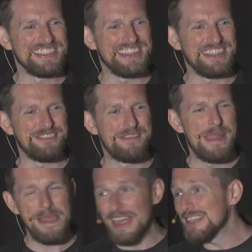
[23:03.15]
Um,
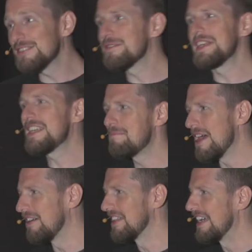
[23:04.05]
I also think
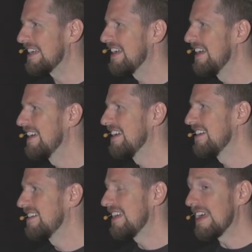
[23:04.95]
about like,
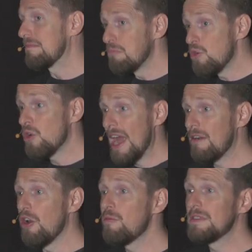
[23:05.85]
more
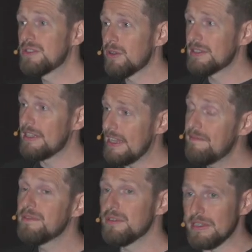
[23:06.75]
how open source can
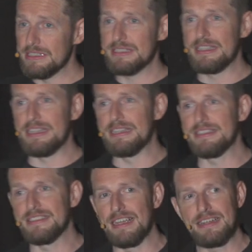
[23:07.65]
influence
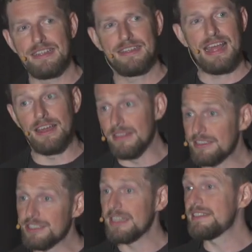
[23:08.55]
things like how
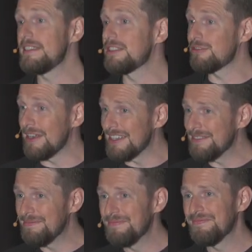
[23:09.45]
legislation is created.
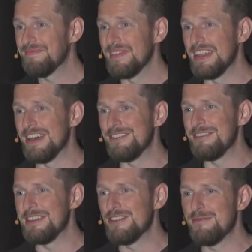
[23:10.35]
You know, you
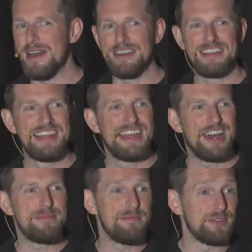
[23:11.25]
hear about how
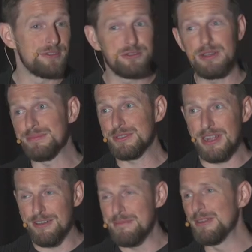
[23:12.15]
people do scripts or
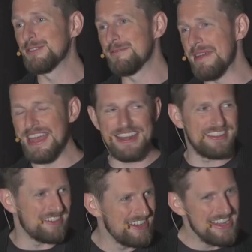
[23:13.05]
how bills are made and
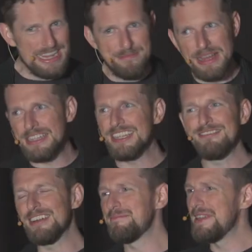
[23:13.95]
they're emailing
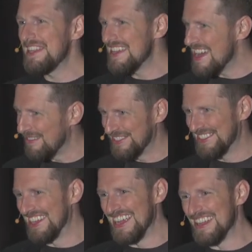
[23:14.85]
around PDFs
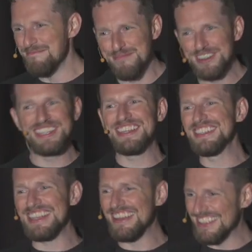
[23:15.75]
and printing
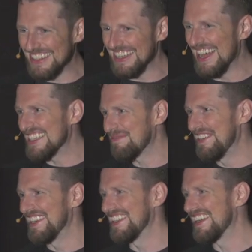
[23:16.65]
things out at the last
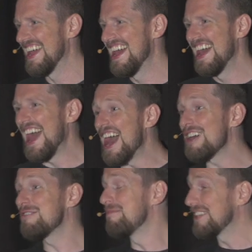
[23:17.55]
minute. Like,
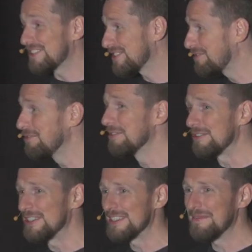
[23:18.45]
how much cooler
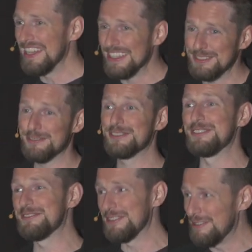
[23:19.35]
could something like source
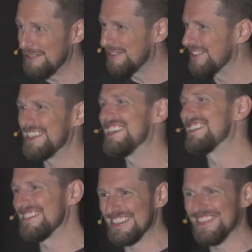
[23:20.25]
control or
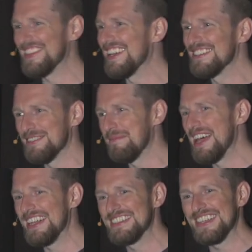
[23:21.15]
Git or something else
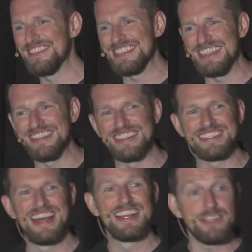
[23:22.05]
apply to some of these areas?
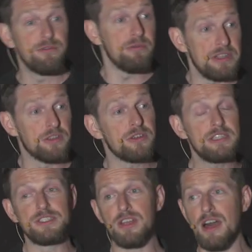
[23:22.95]
Some of what we learned
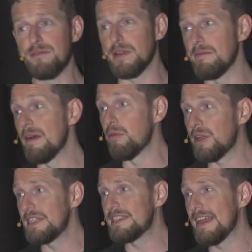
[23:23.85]
in software about
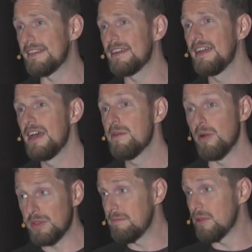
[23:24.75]
working together,
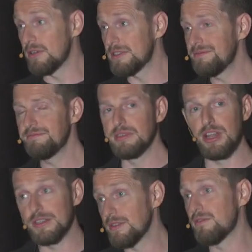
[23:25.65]
both in person but
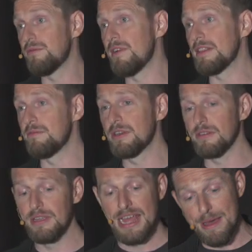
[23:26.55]
also from around the
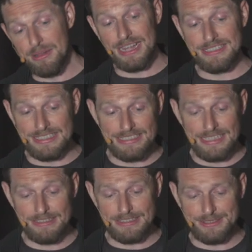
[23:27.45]
world, applied to these areas.